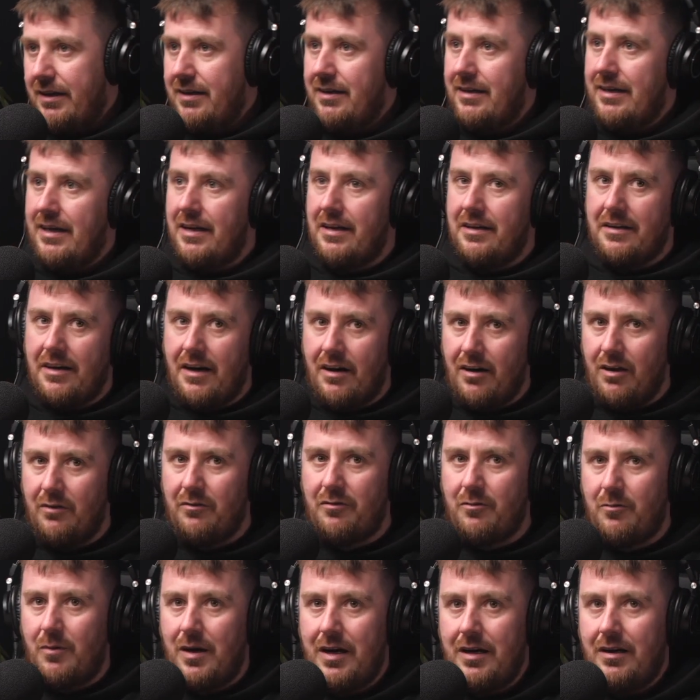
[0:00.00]
you get into Ireland
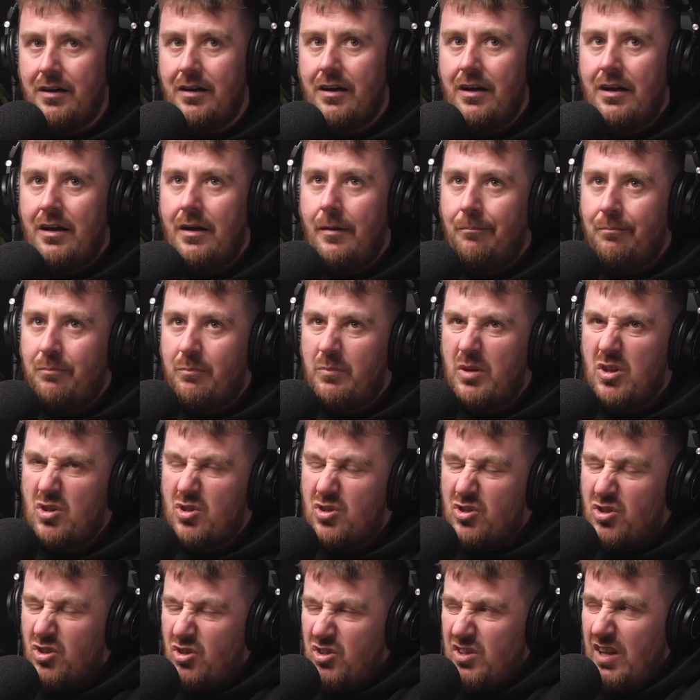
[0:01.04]
for a while, but
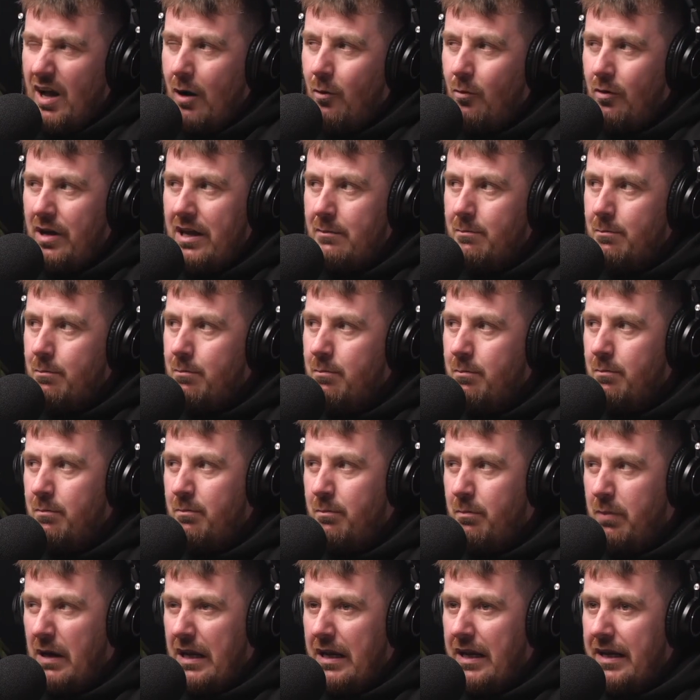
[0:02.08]
there's just that wee
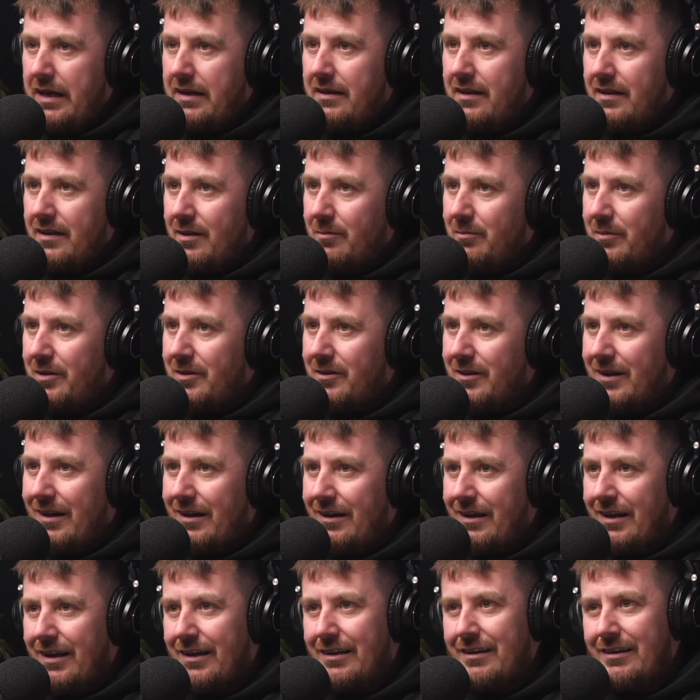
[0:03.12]
bleed in them, and they're kind
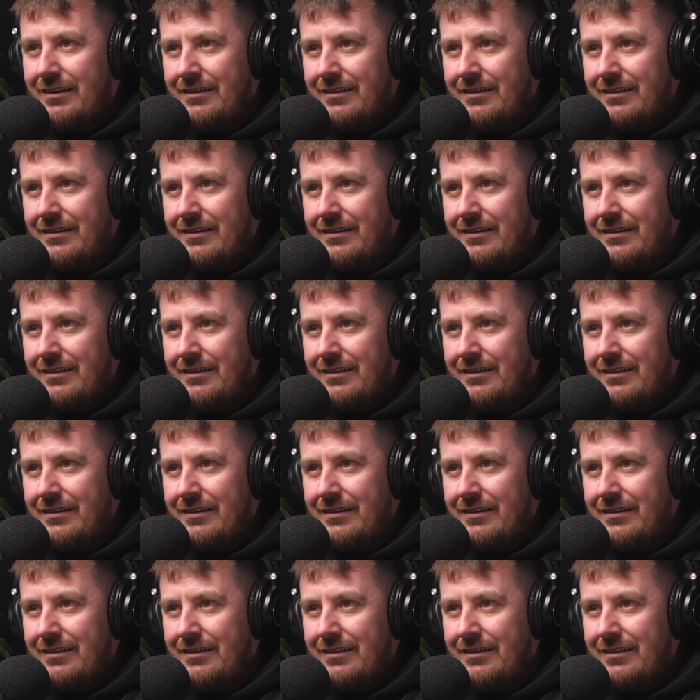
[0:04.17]
of like,